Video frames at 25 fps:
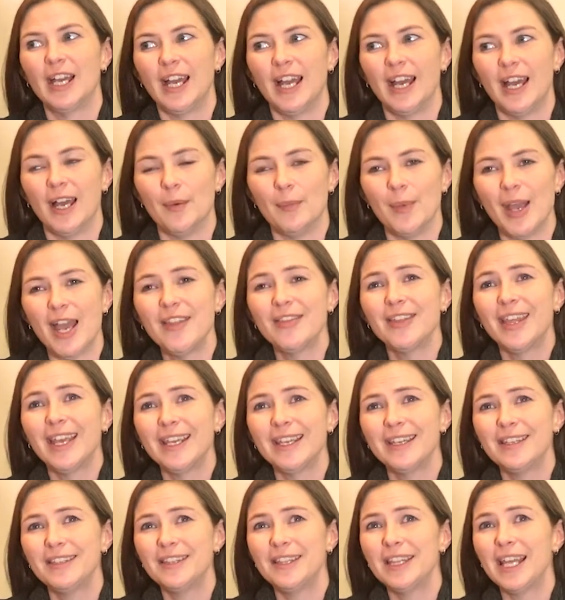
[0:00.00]
And
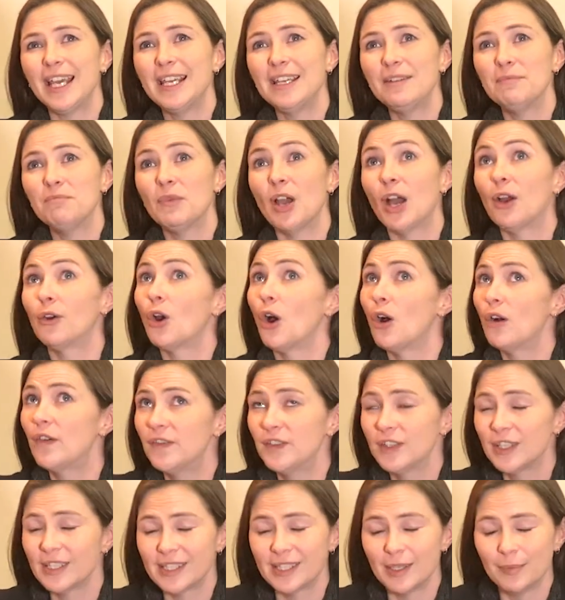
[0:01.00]
they are
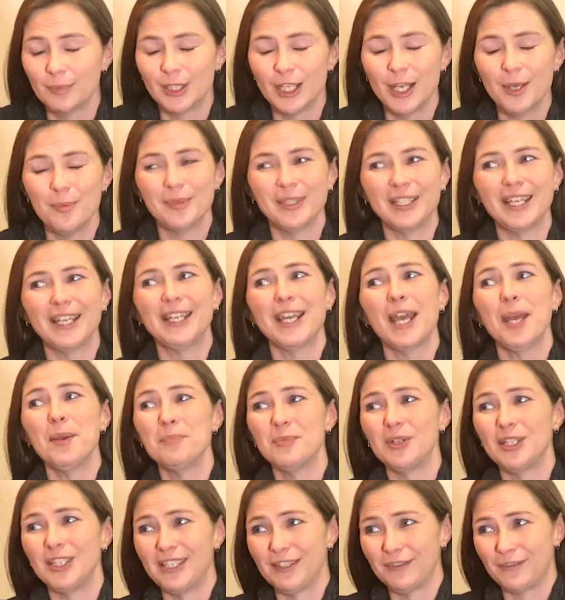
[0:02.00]
often similar, but they can
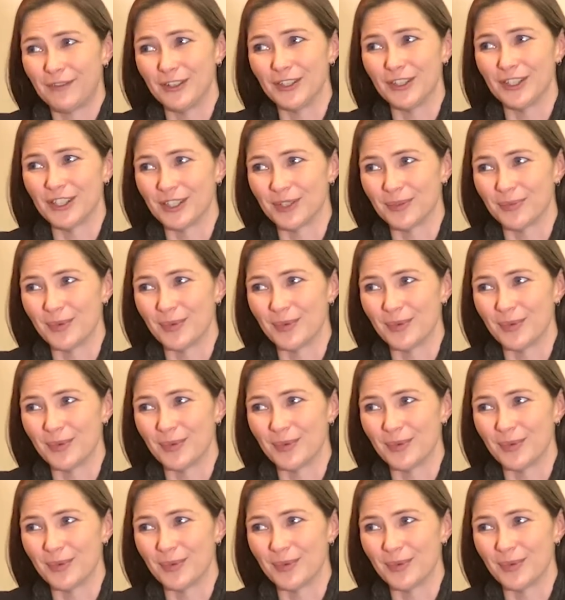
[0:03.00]
be different as